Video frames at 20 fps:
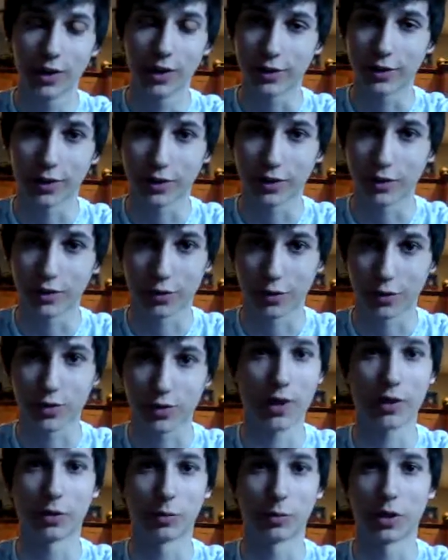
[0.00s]
they're
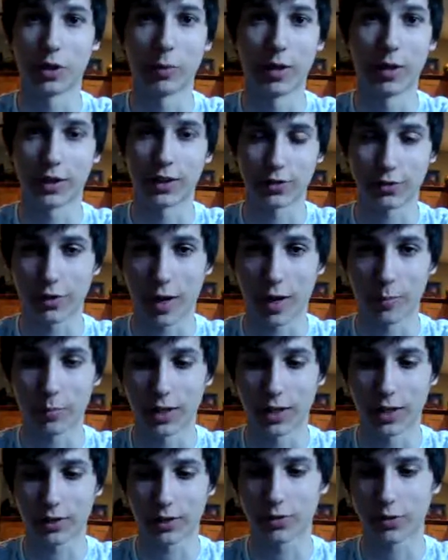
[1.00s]
telling me to make a scrap
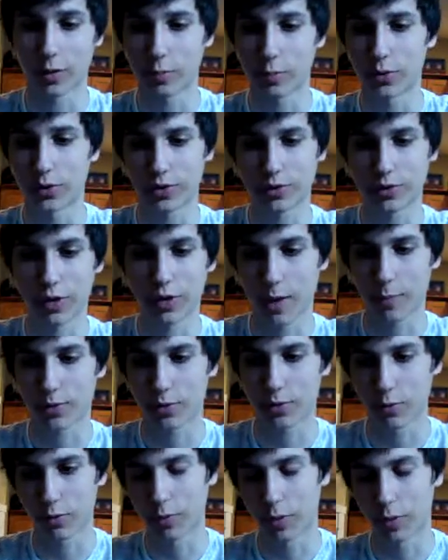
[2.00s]
deck. So I put scraps
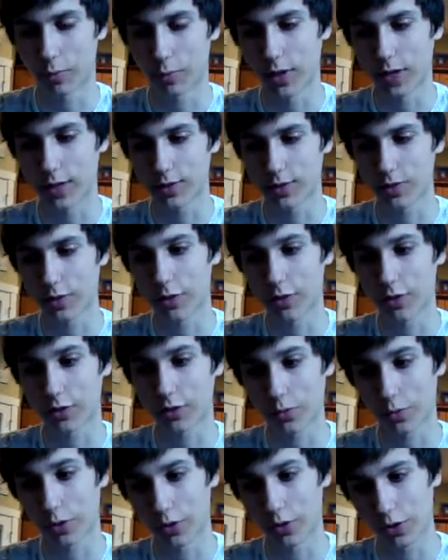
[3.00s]
in with my plants. Long
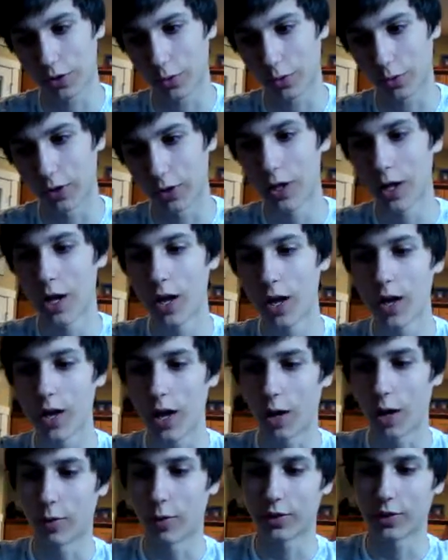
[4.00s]
story short,
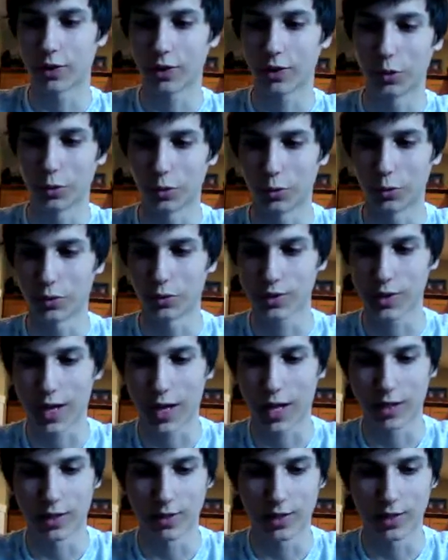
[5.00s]
I went to locals
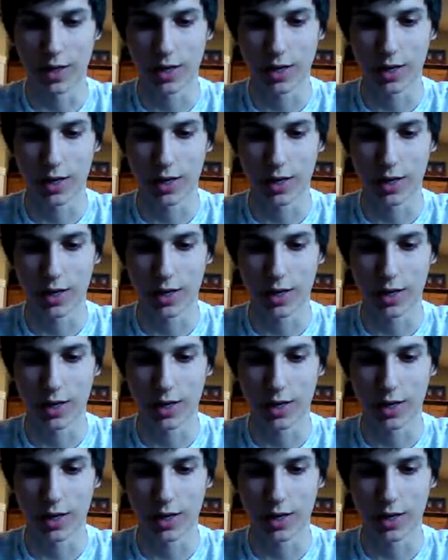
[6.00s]
and